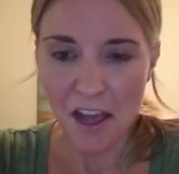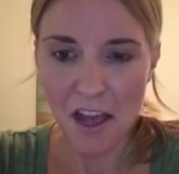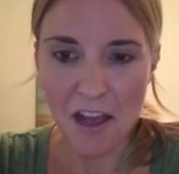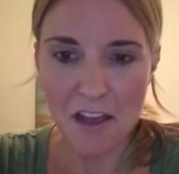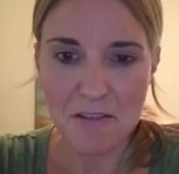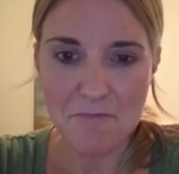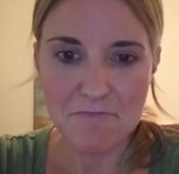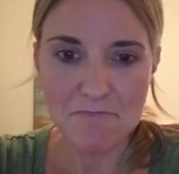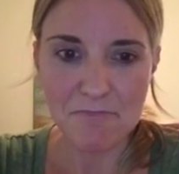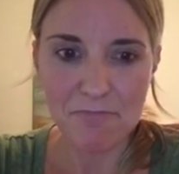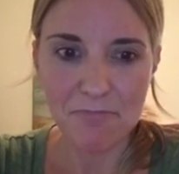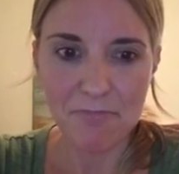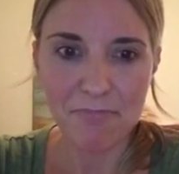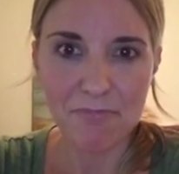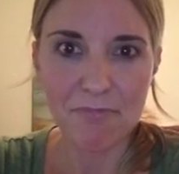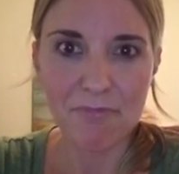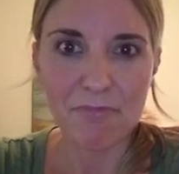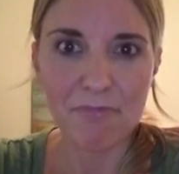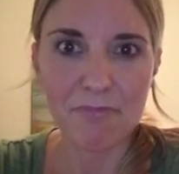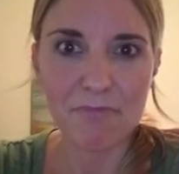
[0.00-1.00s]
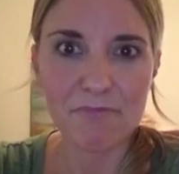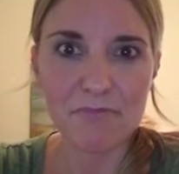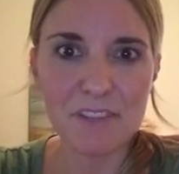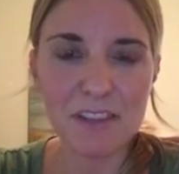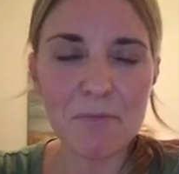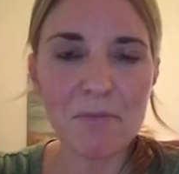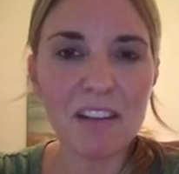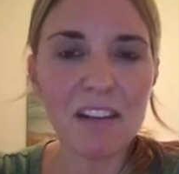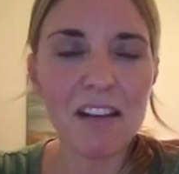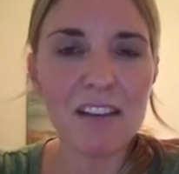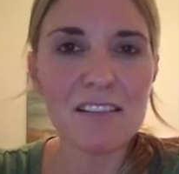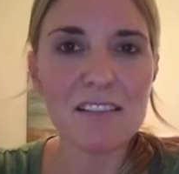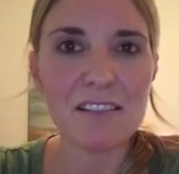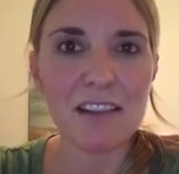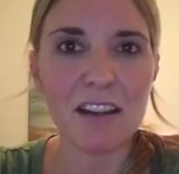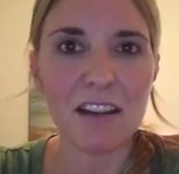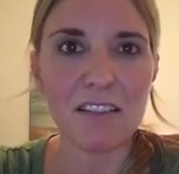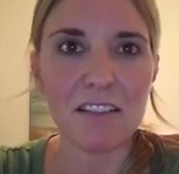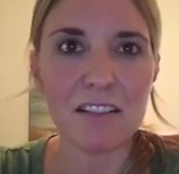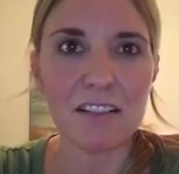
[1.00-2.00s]
Something else
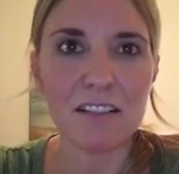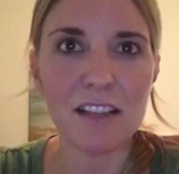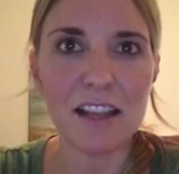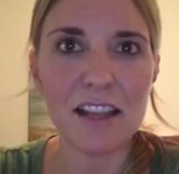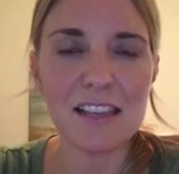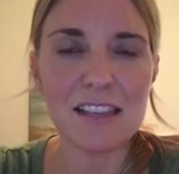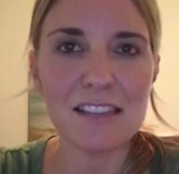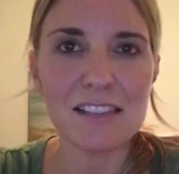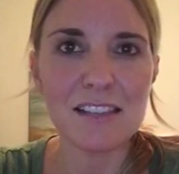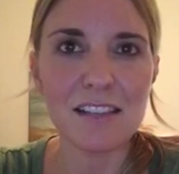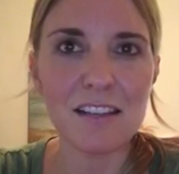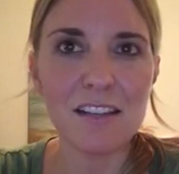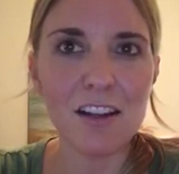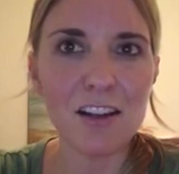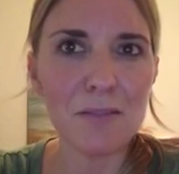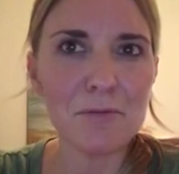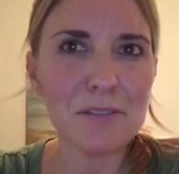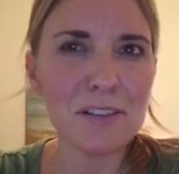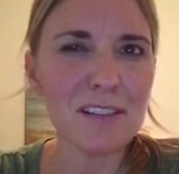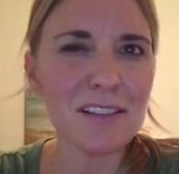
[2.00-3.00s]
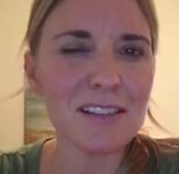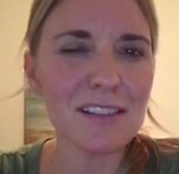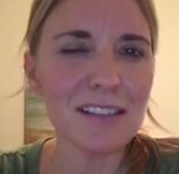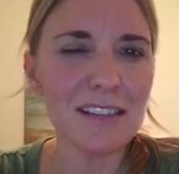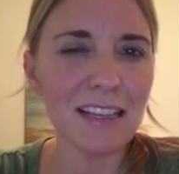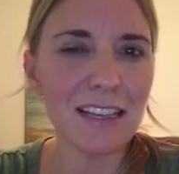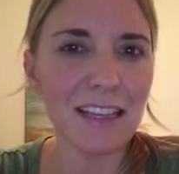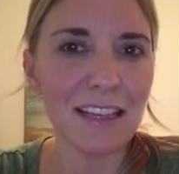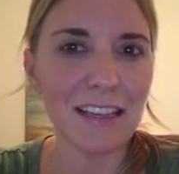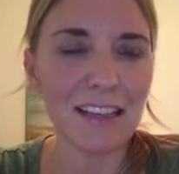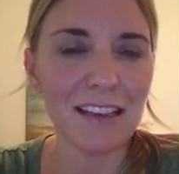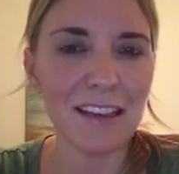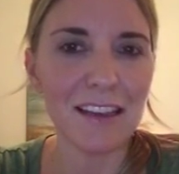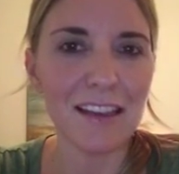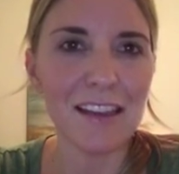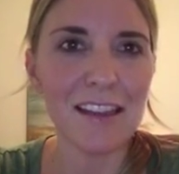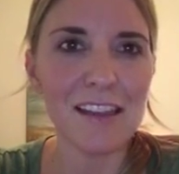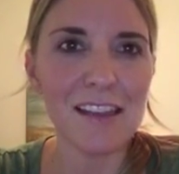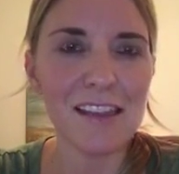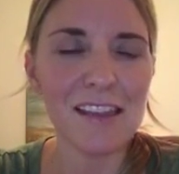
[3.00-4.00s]
that I learned is carbs are sneaky,
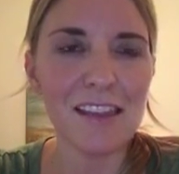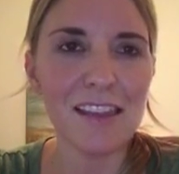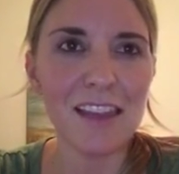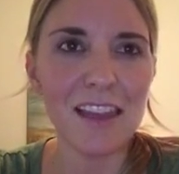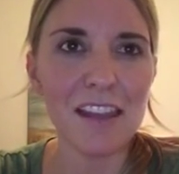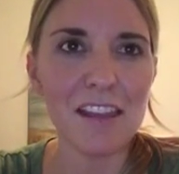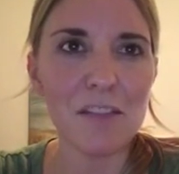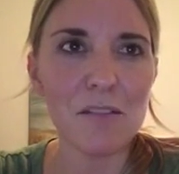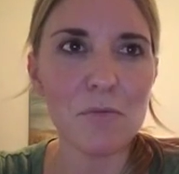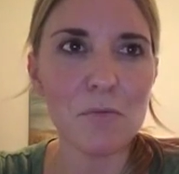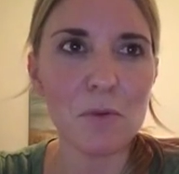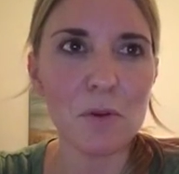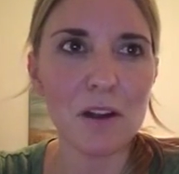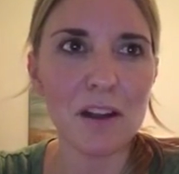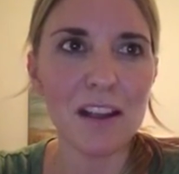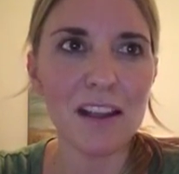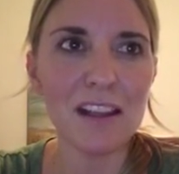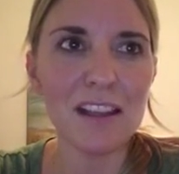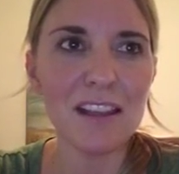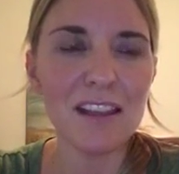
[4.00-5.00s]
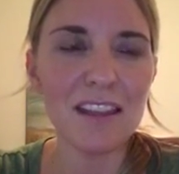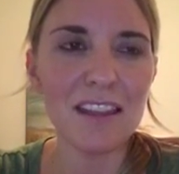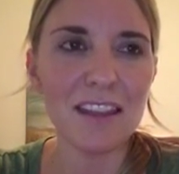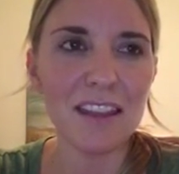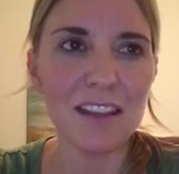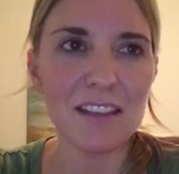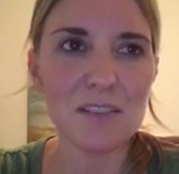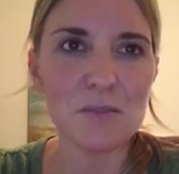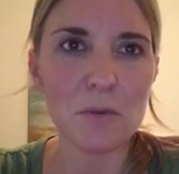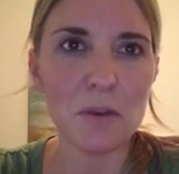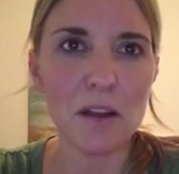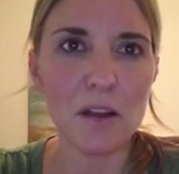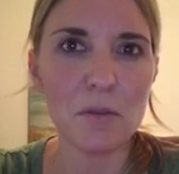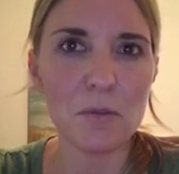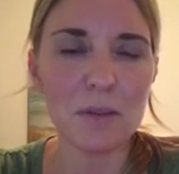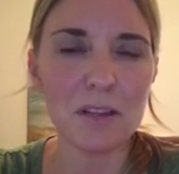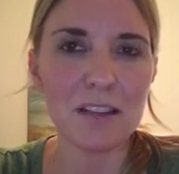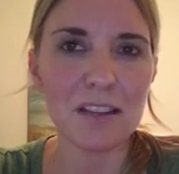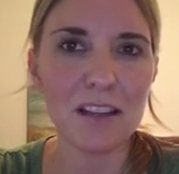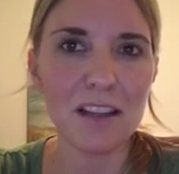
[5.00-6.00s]
and they were in things where I
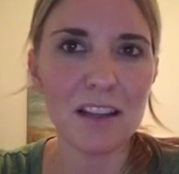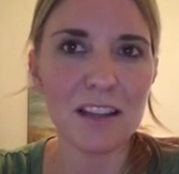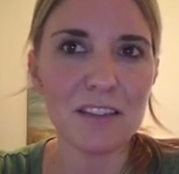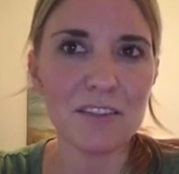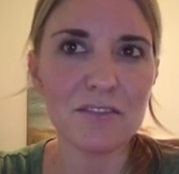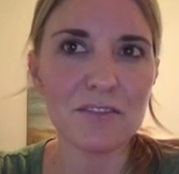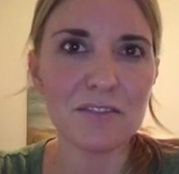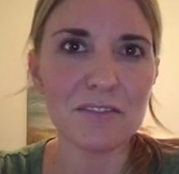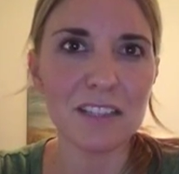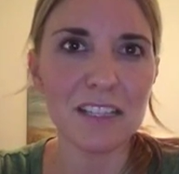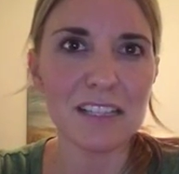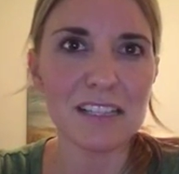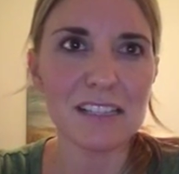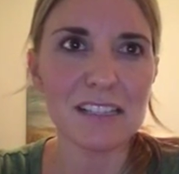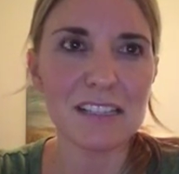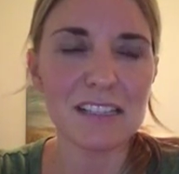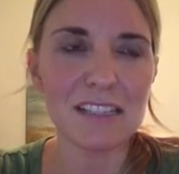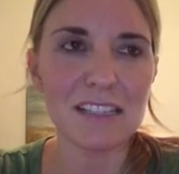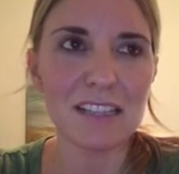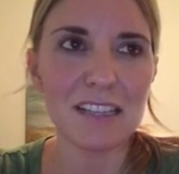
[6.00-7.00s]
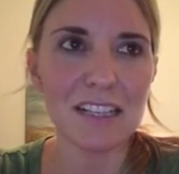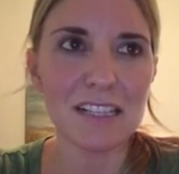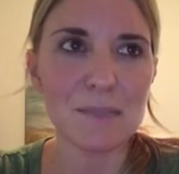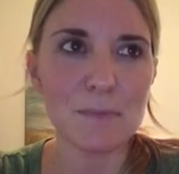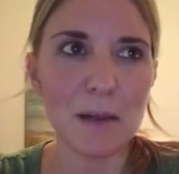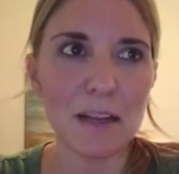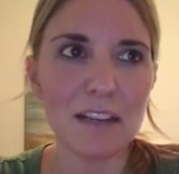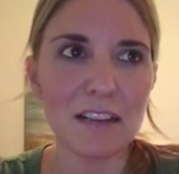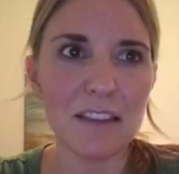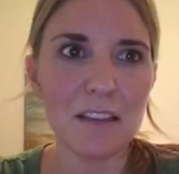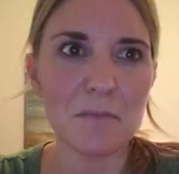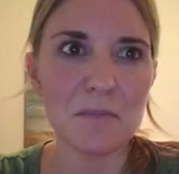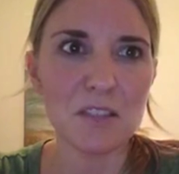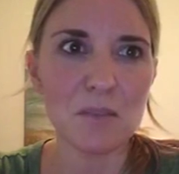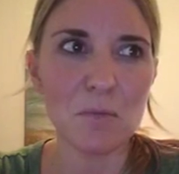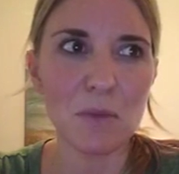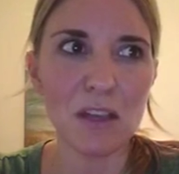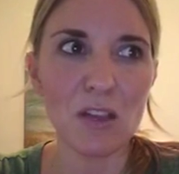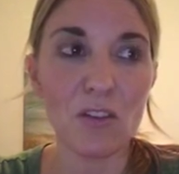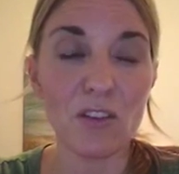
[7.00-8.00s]
would kind of least expect them
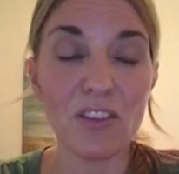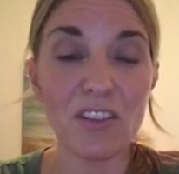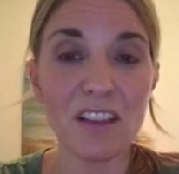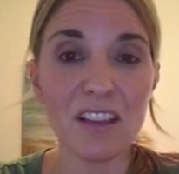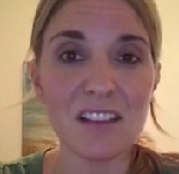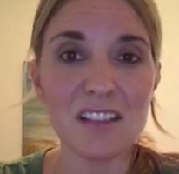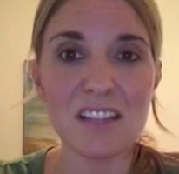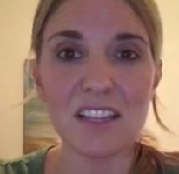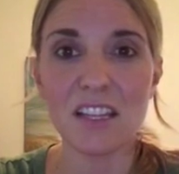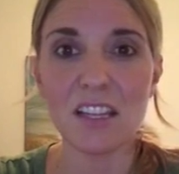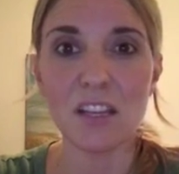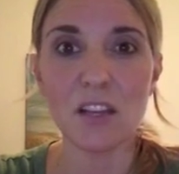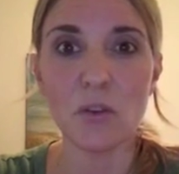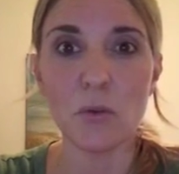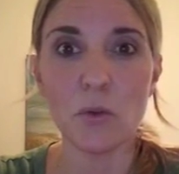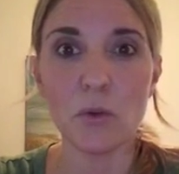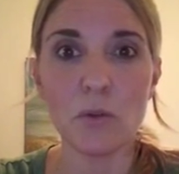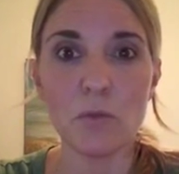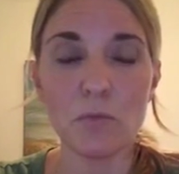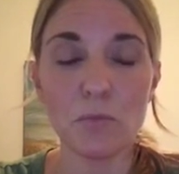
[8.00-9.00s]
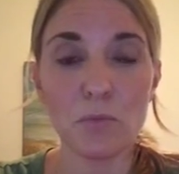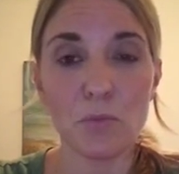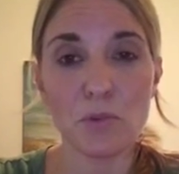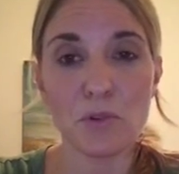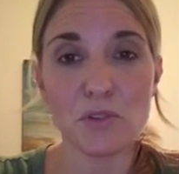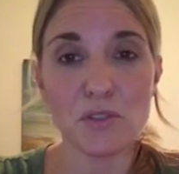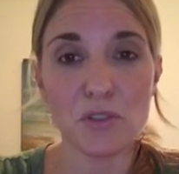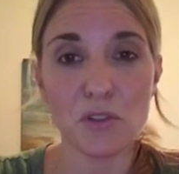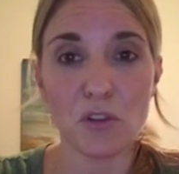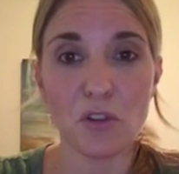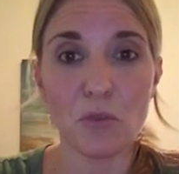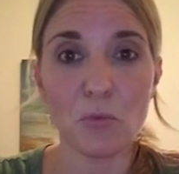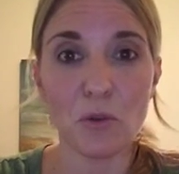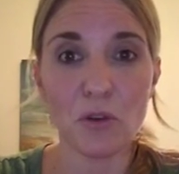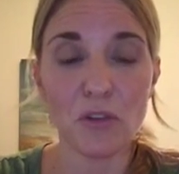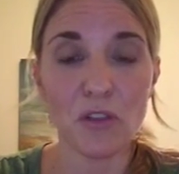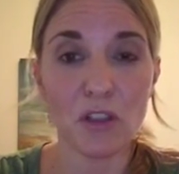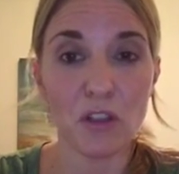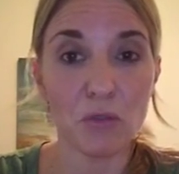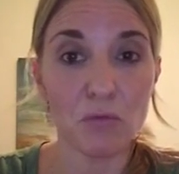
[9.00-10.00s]
to be, or things that you would presume
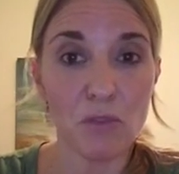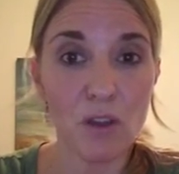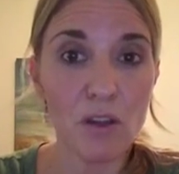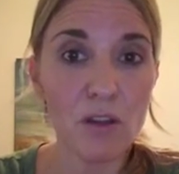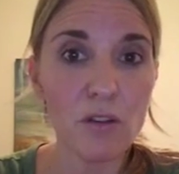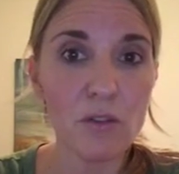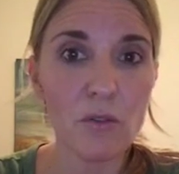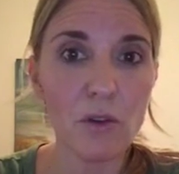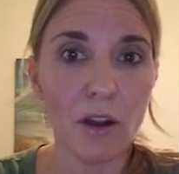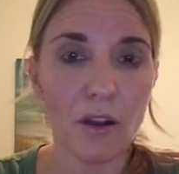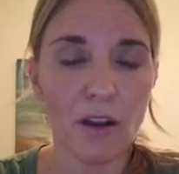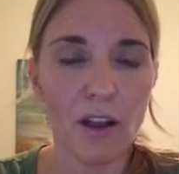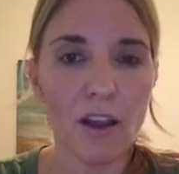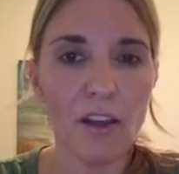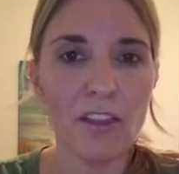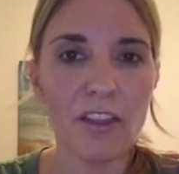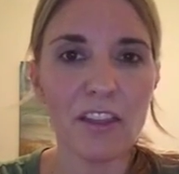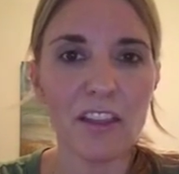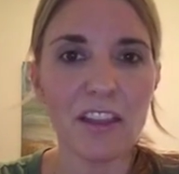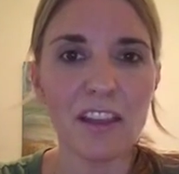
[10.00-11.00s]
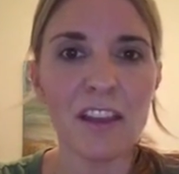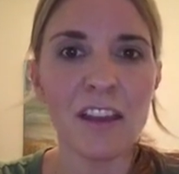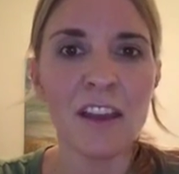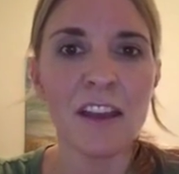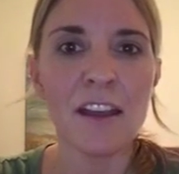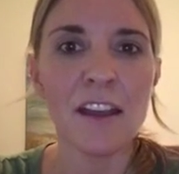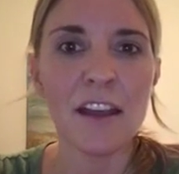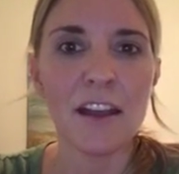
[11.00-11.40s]
or that are healthy.